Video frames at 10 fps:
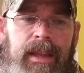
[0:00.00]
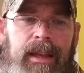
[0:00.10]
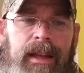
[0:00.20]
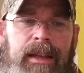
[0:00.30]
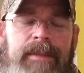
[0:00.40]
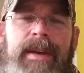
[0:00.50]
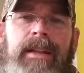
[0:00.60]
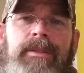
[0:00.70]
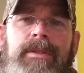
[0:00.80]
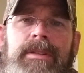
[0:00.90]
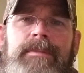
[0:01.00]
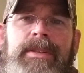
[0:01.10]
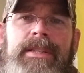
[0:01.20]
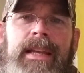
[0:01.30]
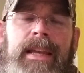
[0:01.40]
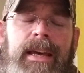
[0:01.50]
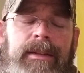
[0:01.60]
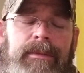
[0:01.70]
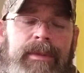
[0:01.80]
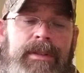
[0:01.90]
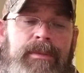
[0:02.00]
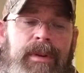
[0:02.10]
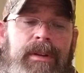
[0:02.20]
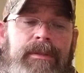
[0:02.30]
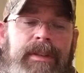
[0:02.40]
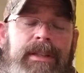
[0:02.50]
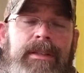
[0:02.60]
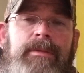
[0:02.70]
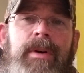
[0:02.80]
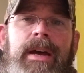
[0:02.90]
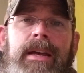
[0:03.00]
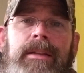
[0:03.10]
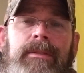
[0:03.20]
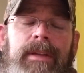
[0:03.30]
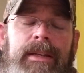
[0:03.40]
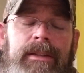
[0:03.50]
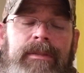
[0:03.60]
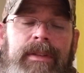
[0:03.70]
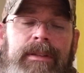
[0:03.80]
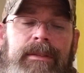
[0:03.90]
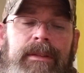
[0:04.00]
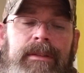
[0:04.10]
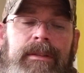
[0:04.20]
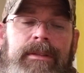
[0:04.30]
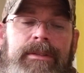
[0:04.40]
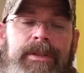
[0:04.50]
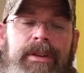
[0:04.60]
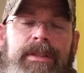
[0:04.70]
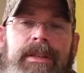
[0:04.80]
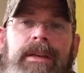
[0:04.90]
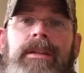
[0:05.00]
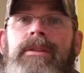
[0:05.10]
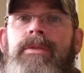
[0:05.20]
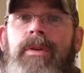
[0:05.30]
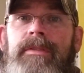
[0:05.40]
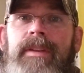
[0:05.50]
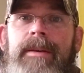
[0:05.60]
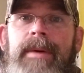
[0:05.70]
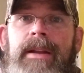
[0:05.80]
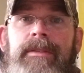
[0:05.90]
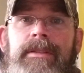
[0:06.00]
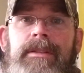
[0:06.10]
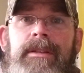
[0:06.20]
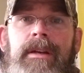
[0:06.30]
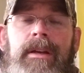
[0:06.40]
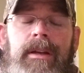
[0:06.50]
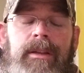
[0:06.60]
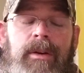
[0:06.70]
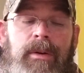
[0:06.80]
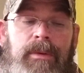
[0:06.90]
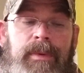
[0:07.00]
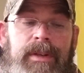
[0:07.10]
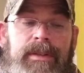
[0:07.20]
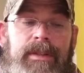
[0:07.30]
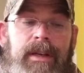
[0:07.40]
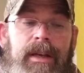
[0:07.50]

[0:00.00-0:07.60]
I like to be outdoors as much as I can, which is one of the reasons why I don't like living in New Jersey, in the north for that matter, is the cold winters.